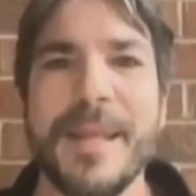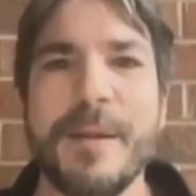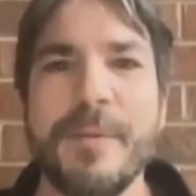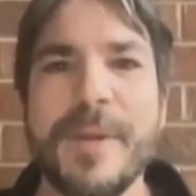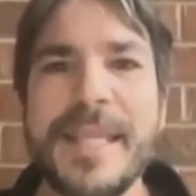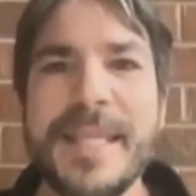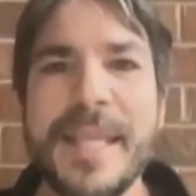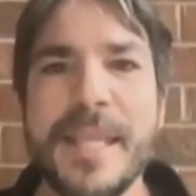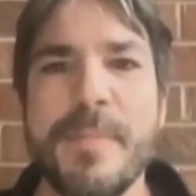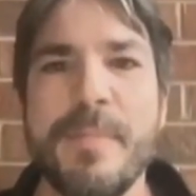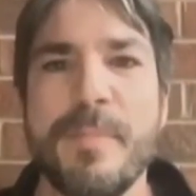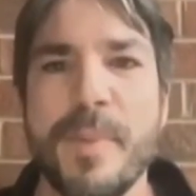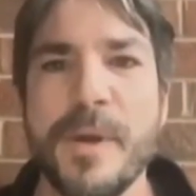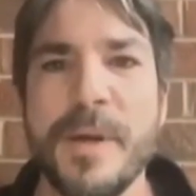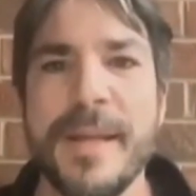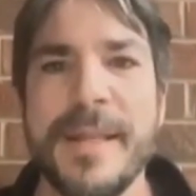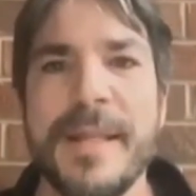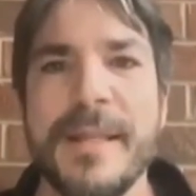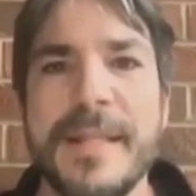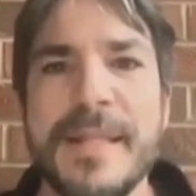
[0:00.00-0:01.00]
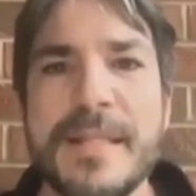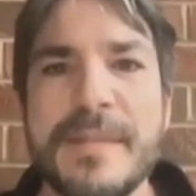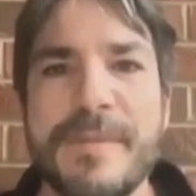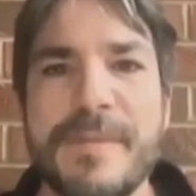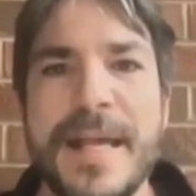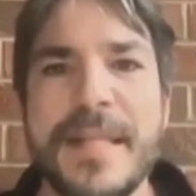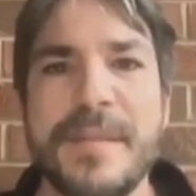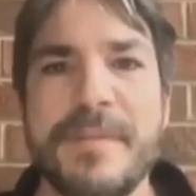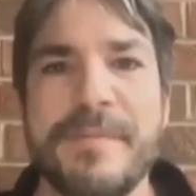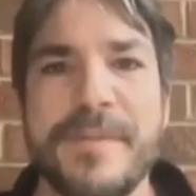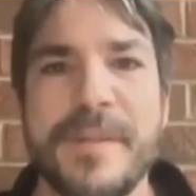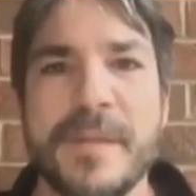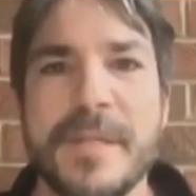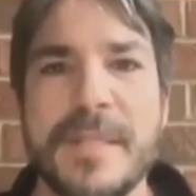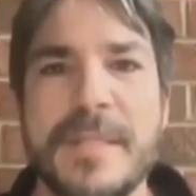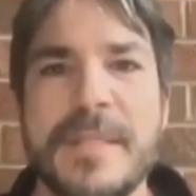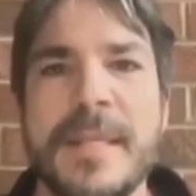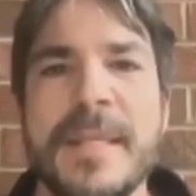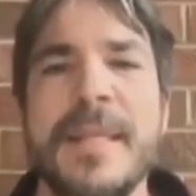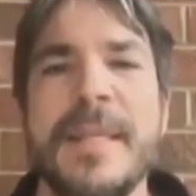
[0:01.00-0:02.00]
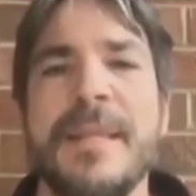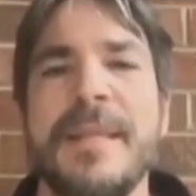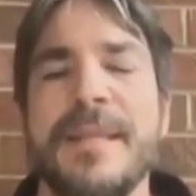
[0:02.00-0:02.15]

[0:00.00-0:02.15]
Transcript: Like we keep burning these fossil fuels.